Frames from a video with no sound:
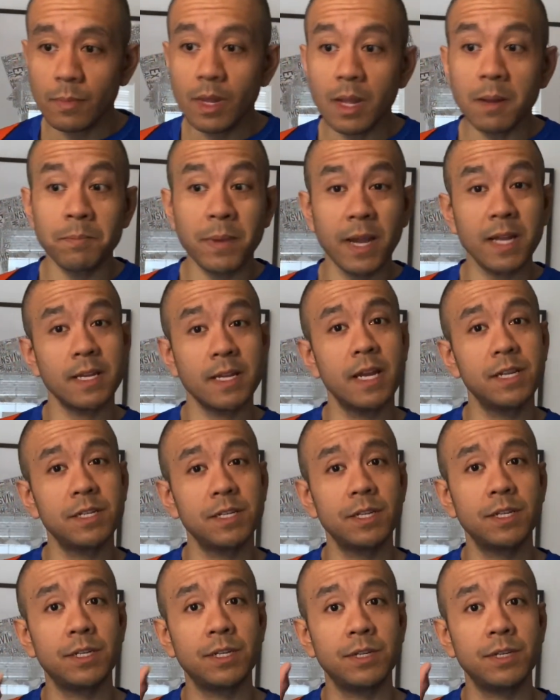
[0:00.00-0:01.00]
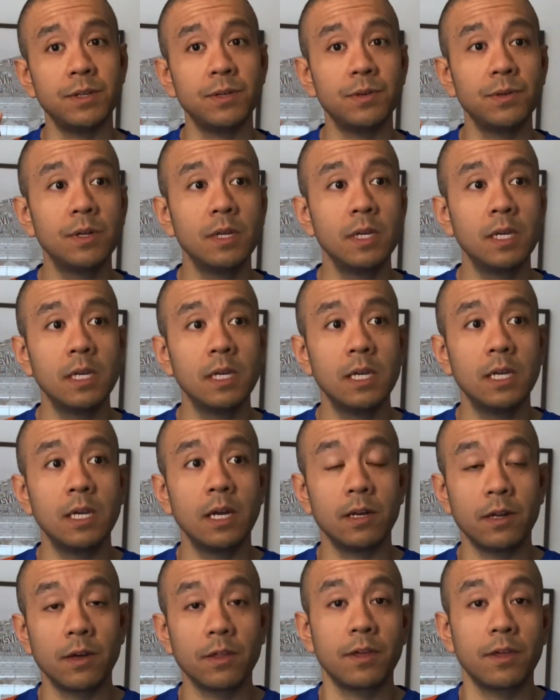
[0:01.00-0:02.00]
Pay attention to,
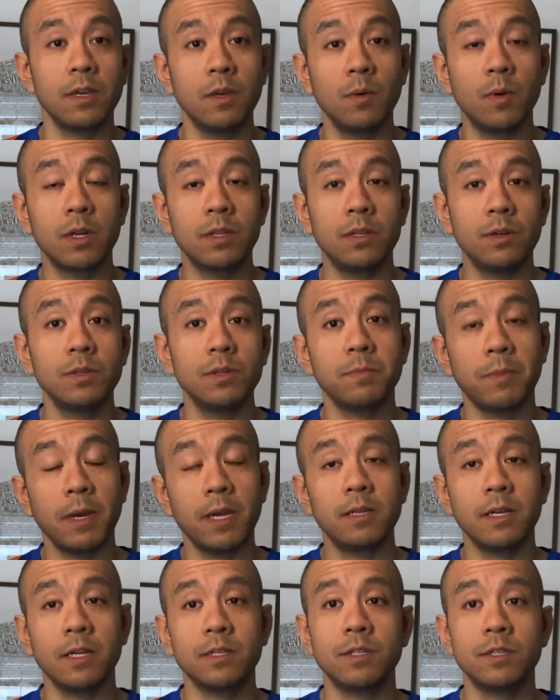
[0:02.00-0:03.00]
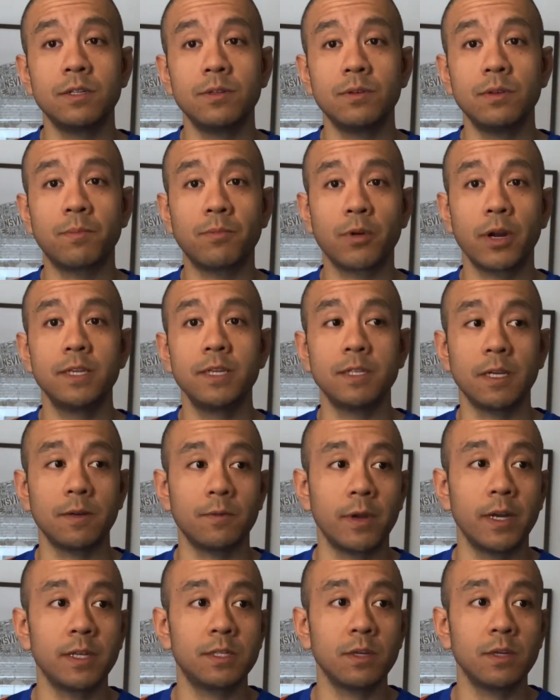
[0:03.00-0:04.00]
another thing you want to do is pay attention to the pricing,
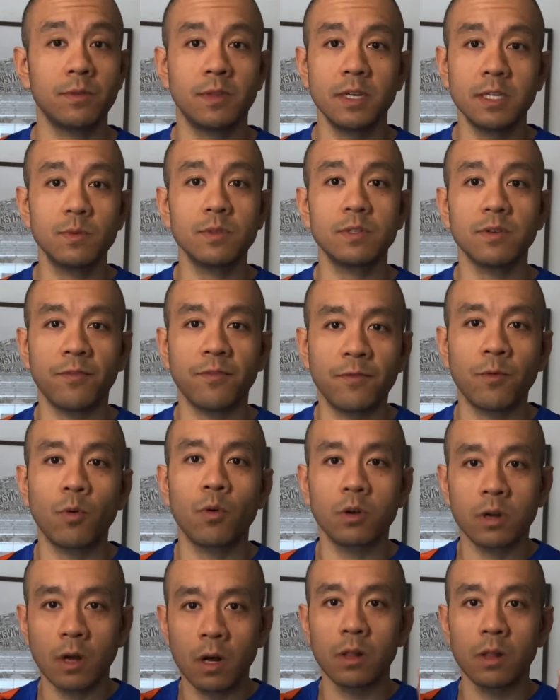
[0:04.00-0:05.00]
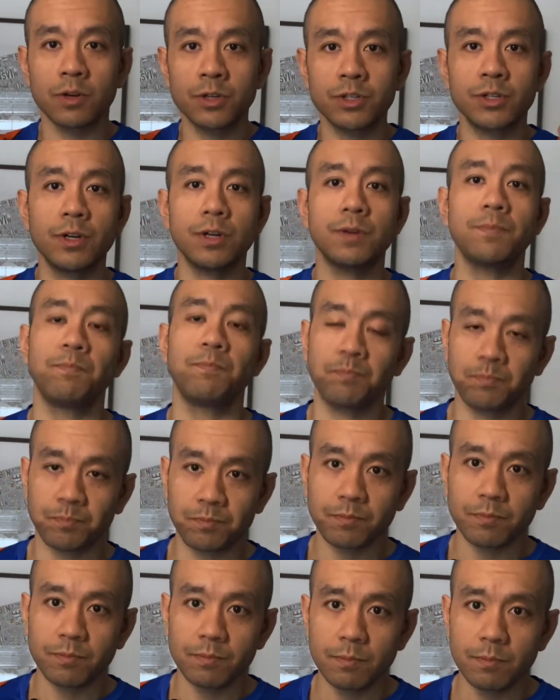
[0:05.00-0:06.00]
right? So this was a $4 shirt.
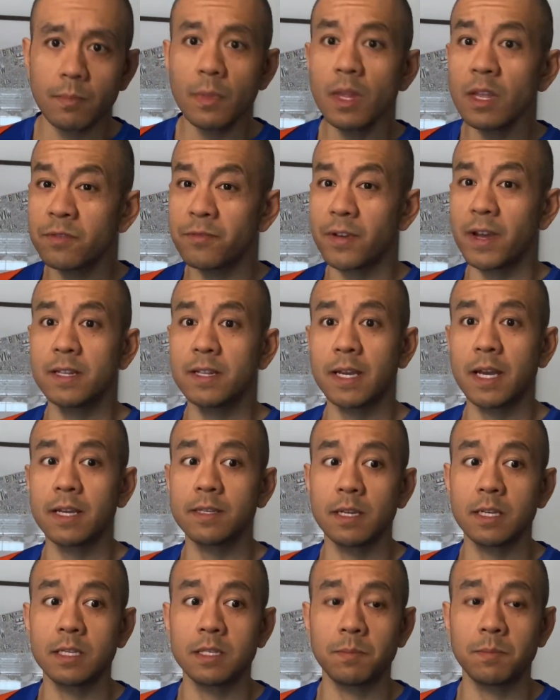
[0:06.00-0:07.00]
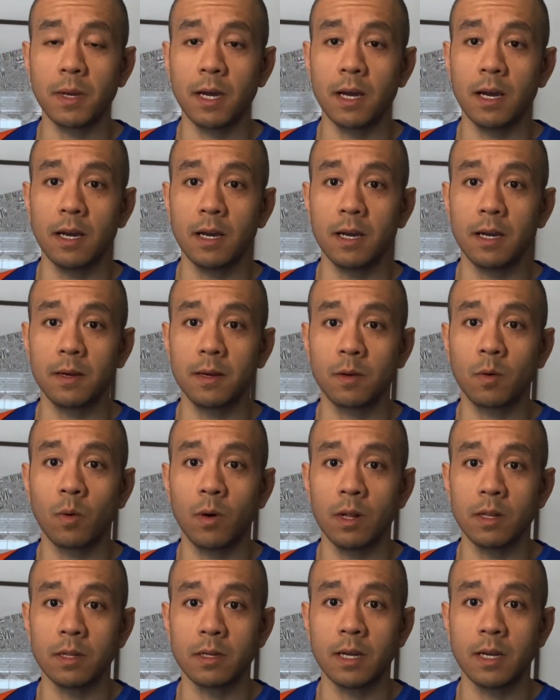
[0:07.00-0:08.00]
It's fantastic
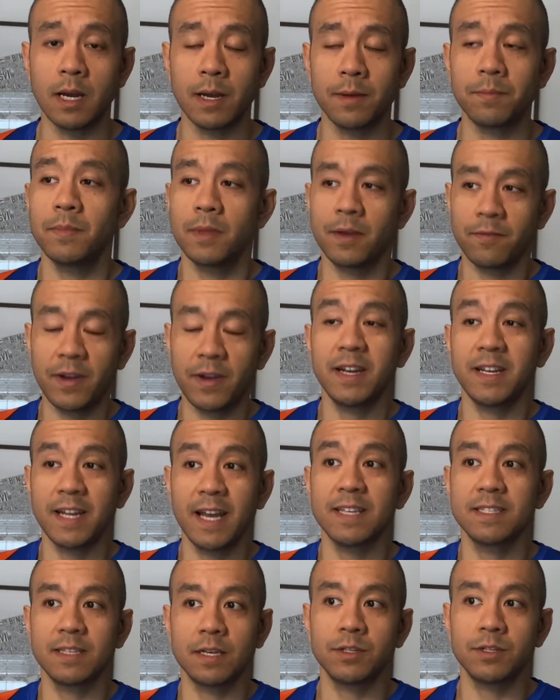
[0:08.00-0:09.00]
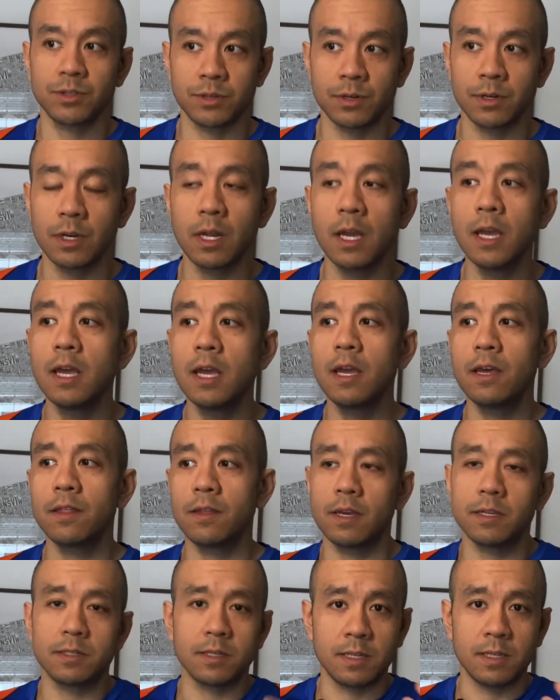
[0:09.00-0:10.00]
quality, fantastic shirt. I think
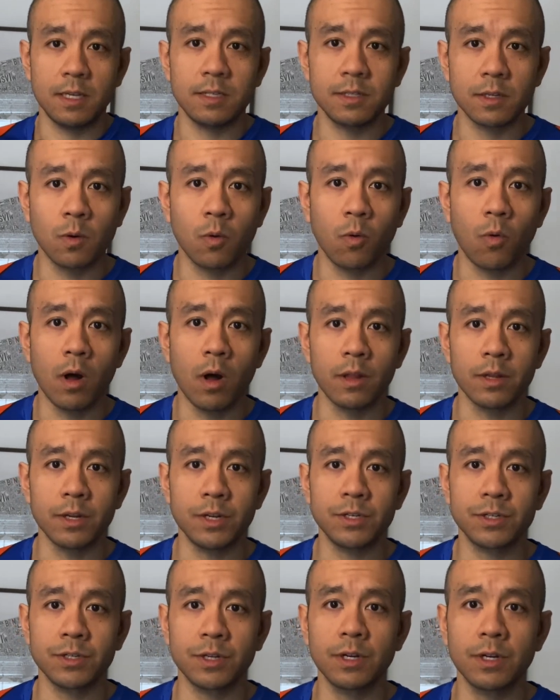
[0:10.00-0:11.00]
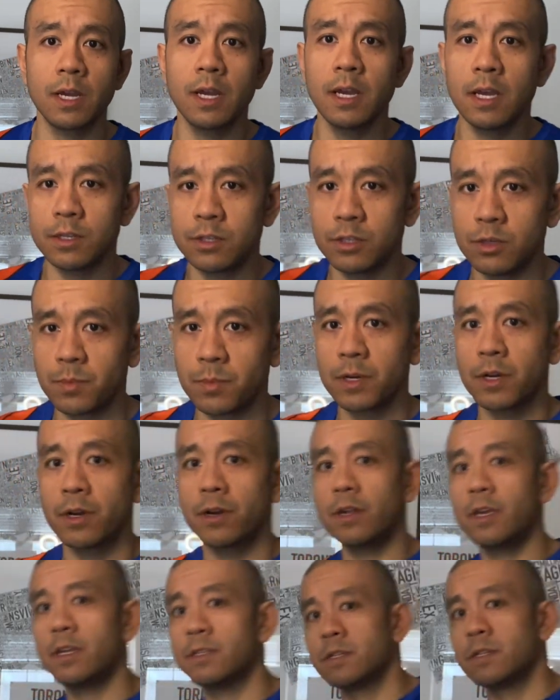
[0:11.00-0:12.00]
it's a decent quality shirt. Super
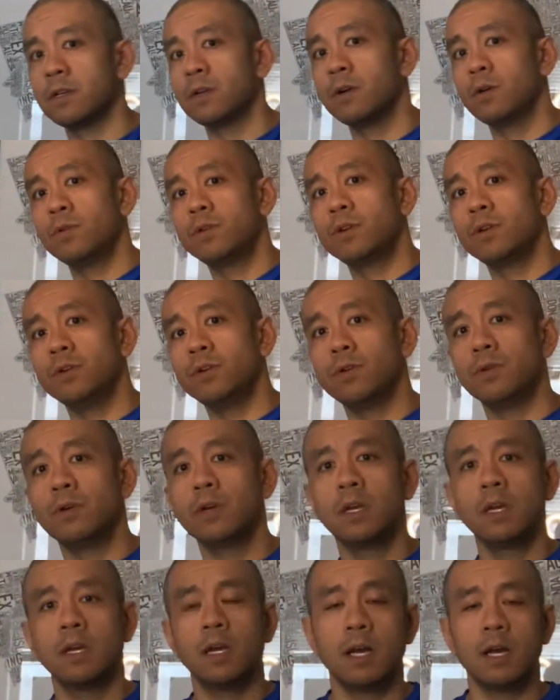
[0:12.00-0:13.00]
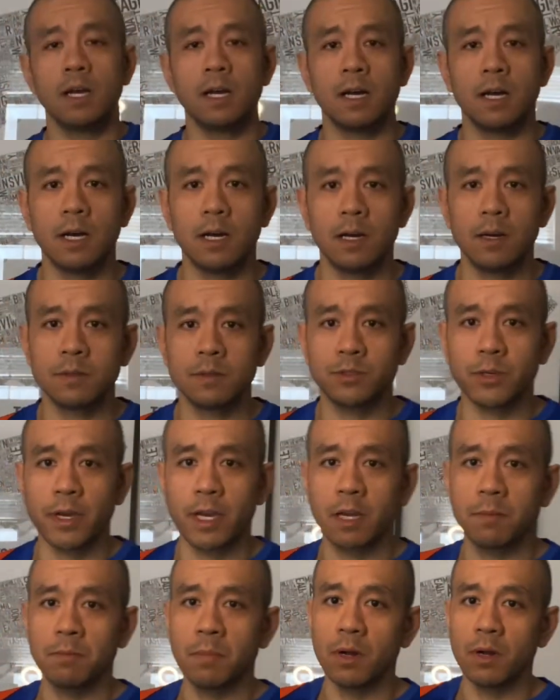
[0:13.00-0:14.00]
nerdy. It's a Goku
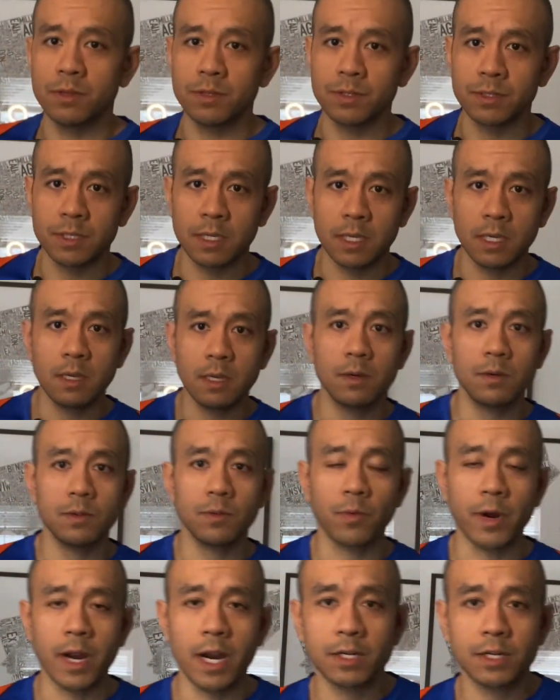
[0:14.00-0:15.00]
Dragon Ball Z rash